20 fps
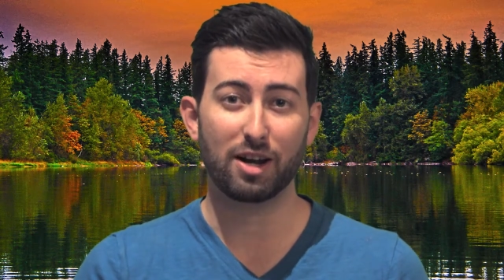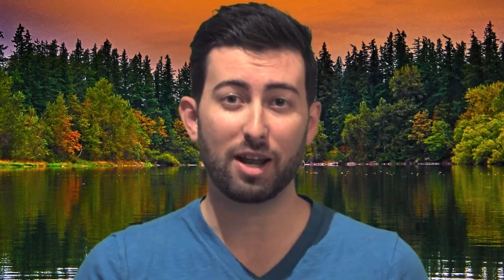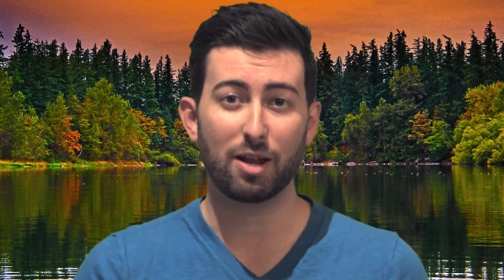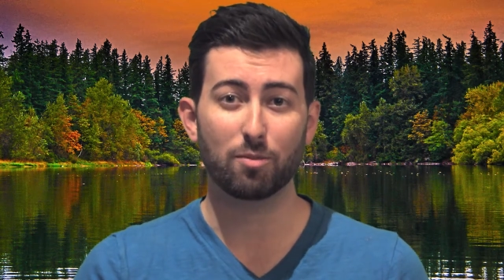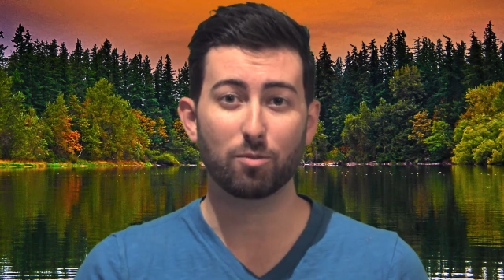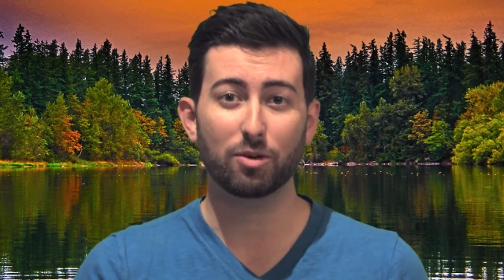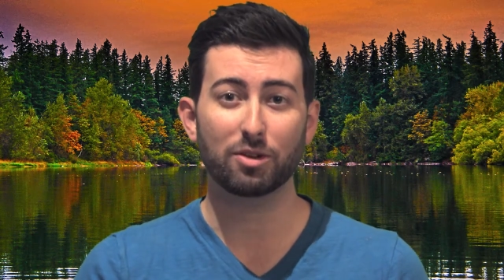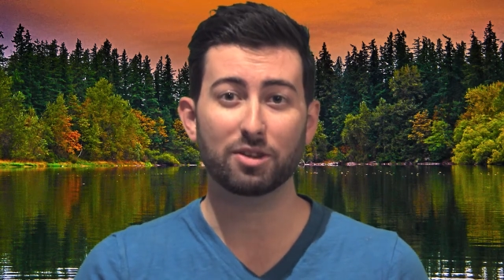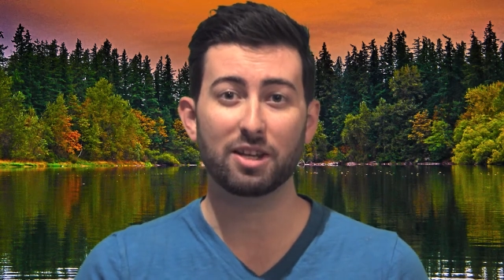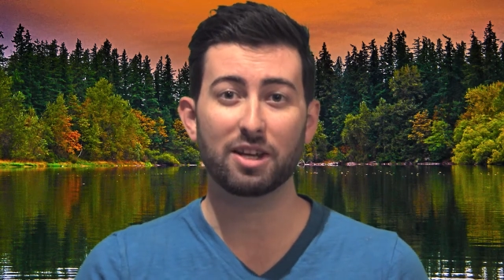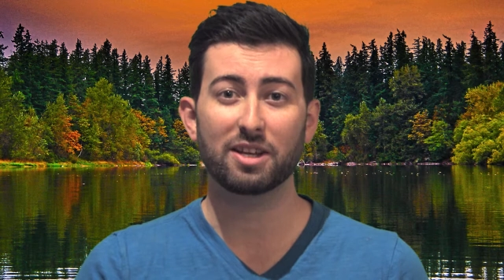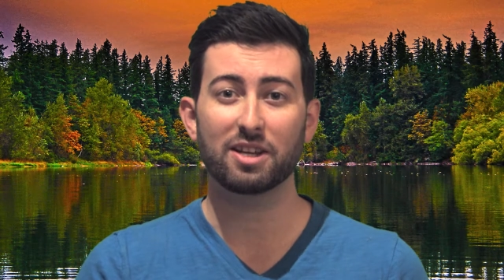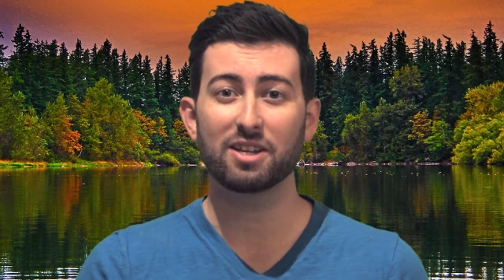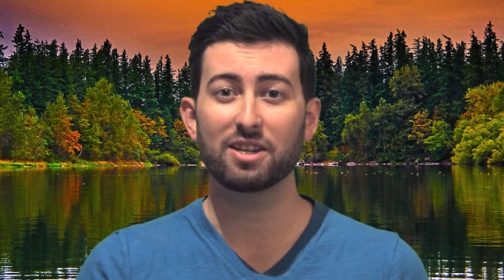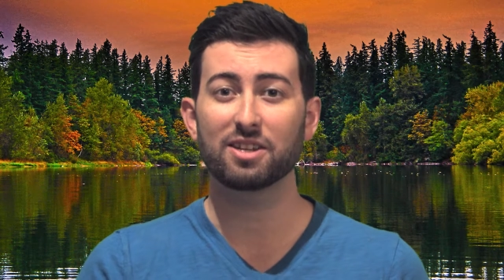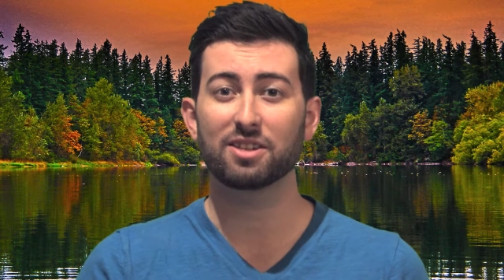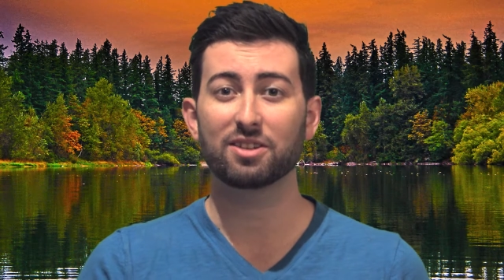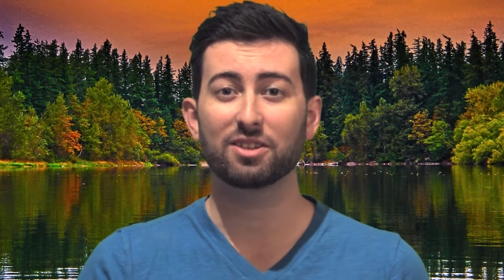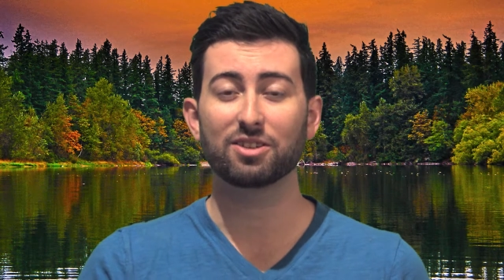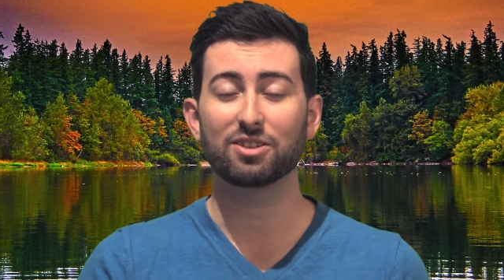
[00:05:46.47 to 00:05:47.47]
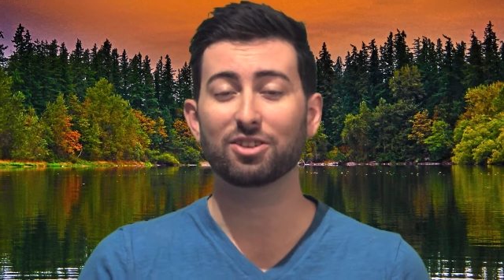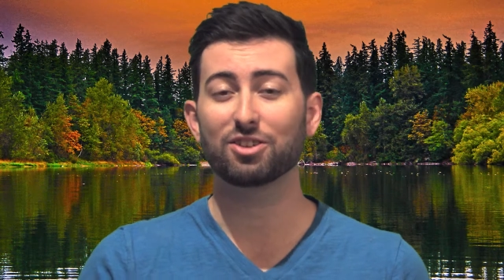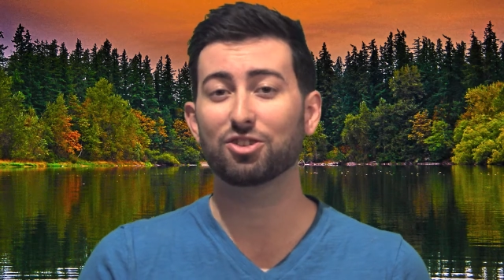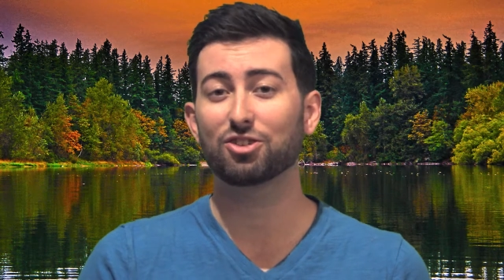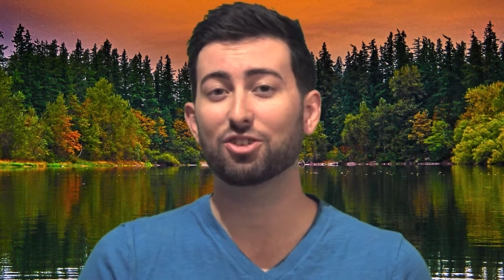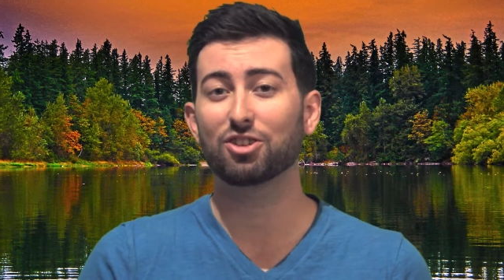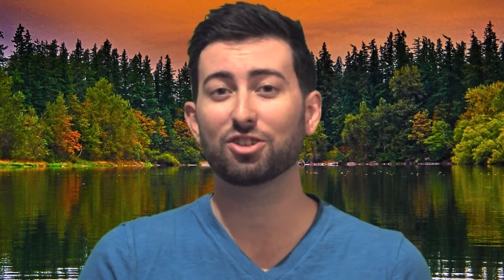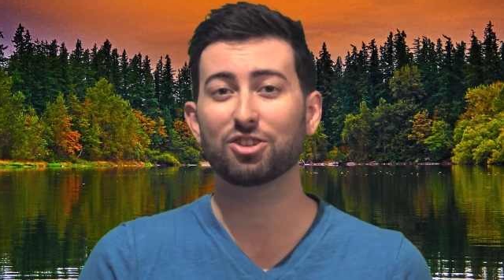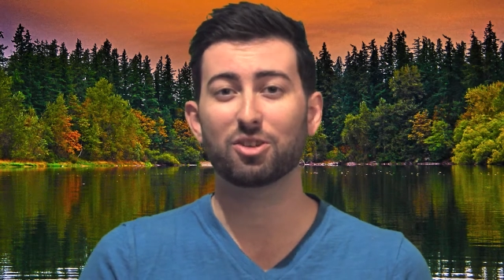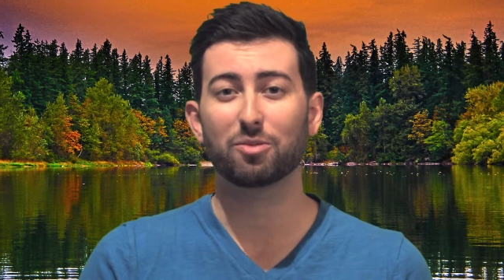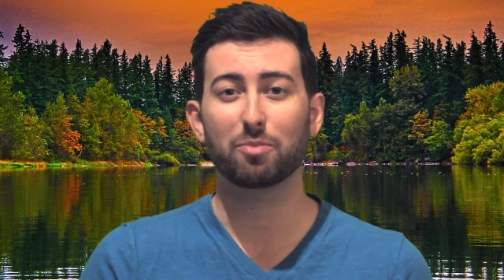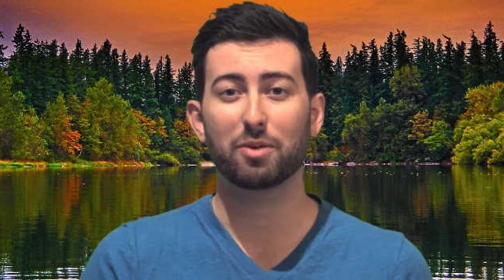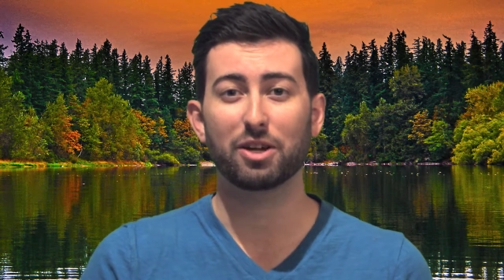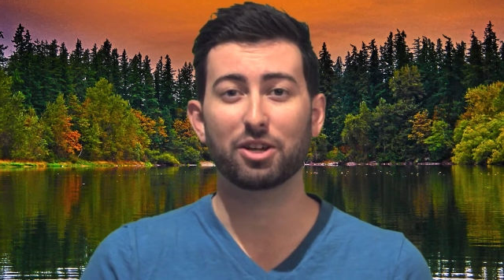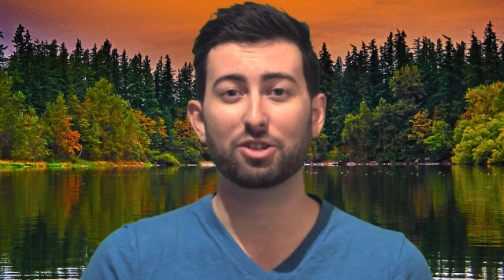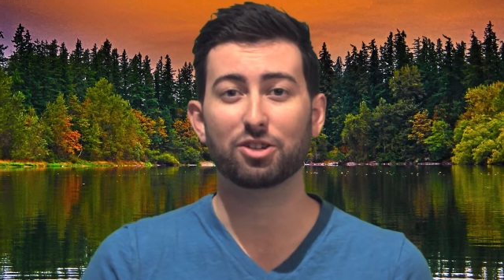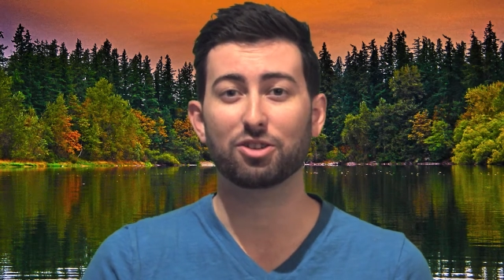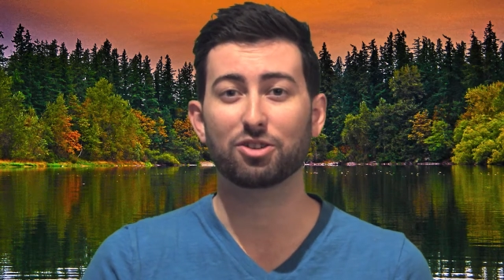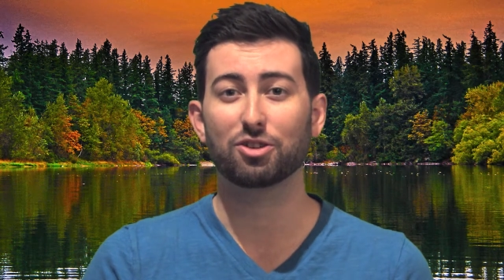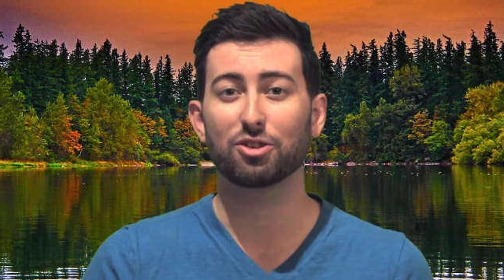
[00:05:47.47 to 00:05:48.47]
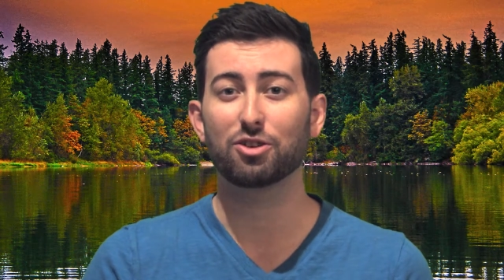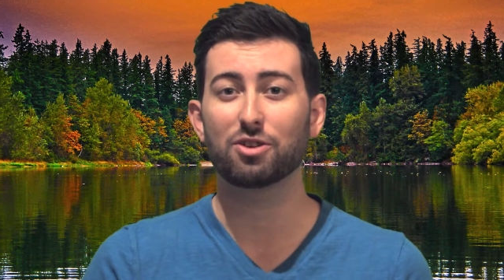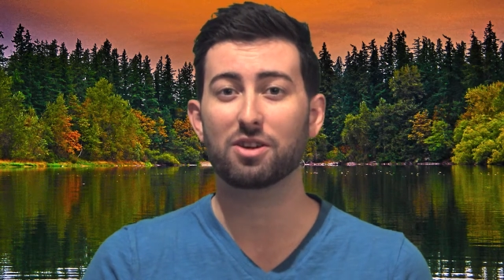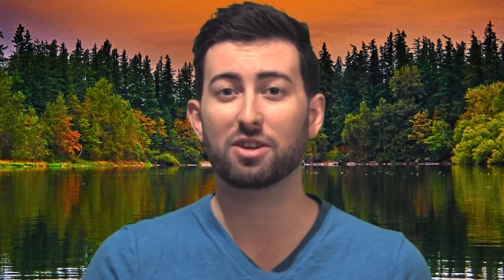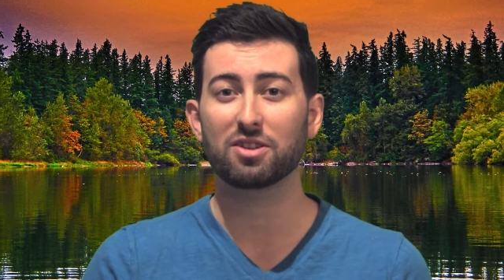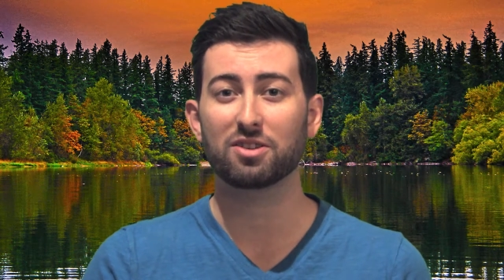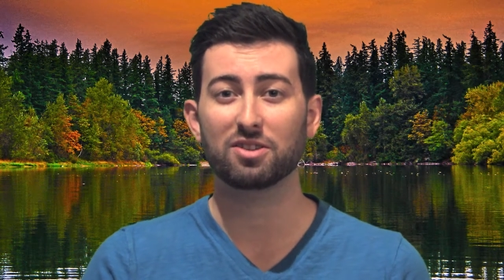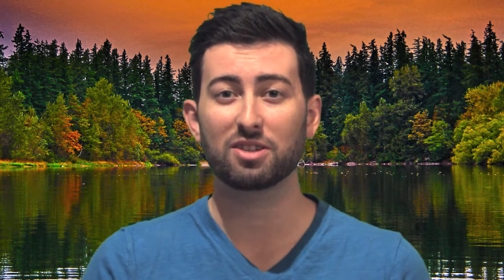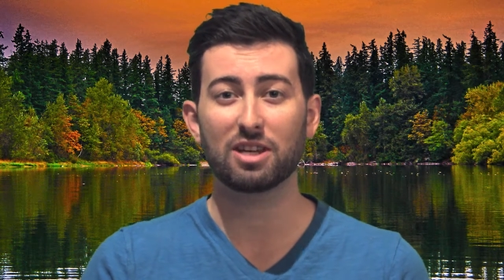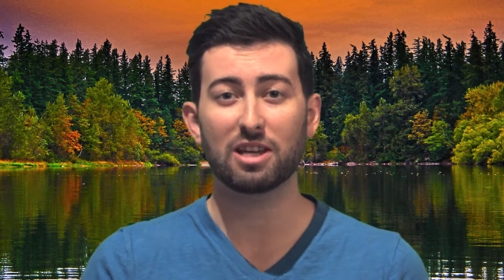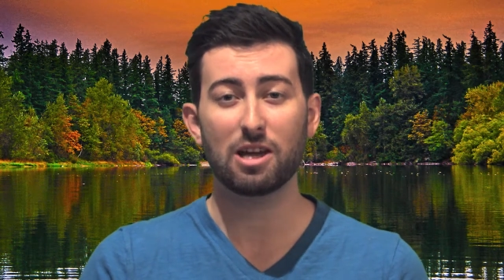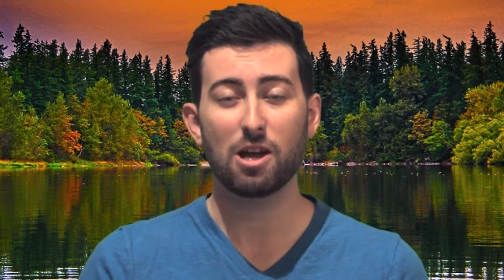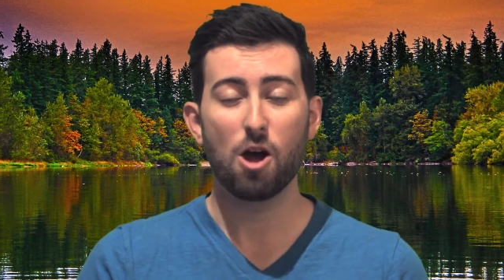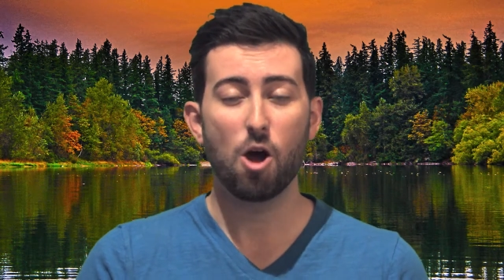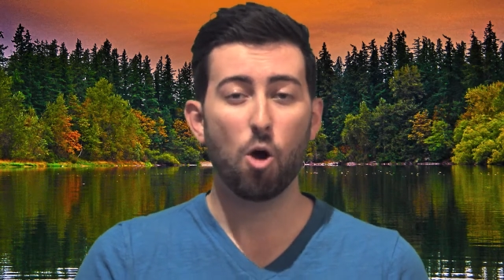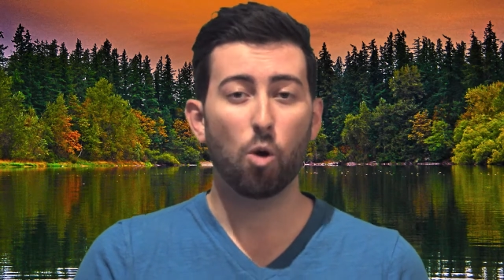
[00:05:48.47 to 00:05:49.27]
and what that is it's just a picture so you can see